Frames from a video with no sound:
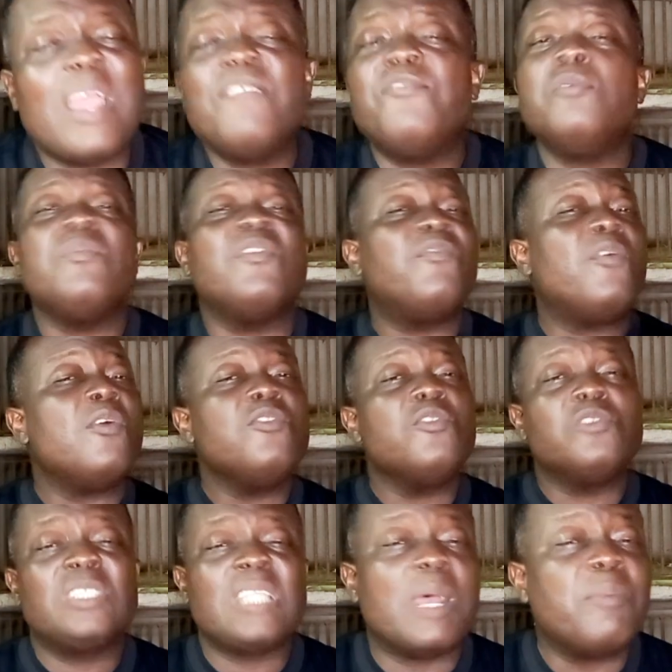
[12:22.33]
even before
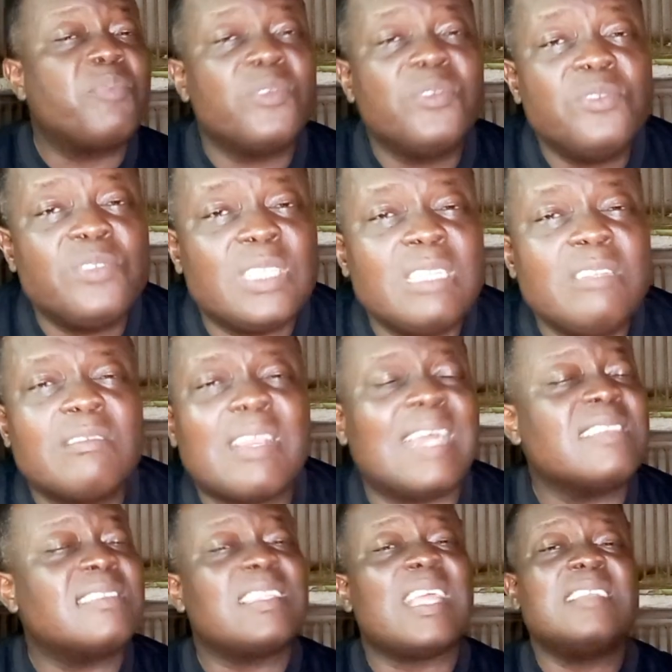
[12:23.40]
you start producing, you
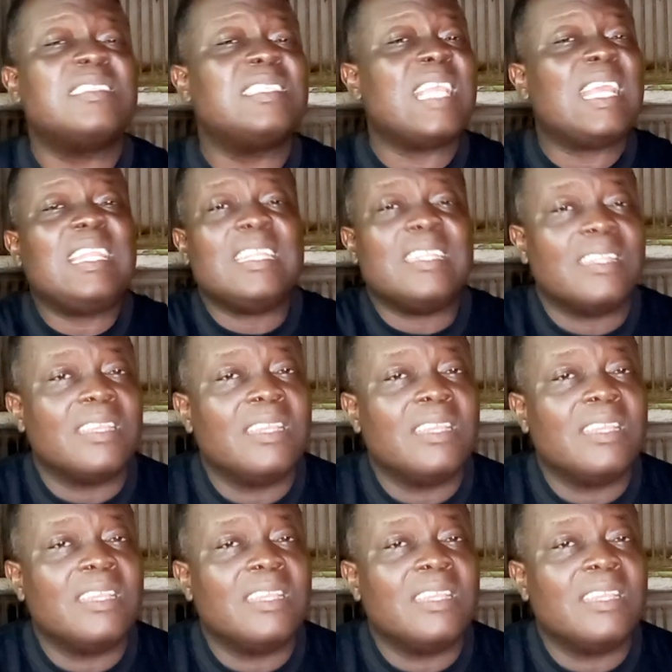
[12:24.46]
can start selling.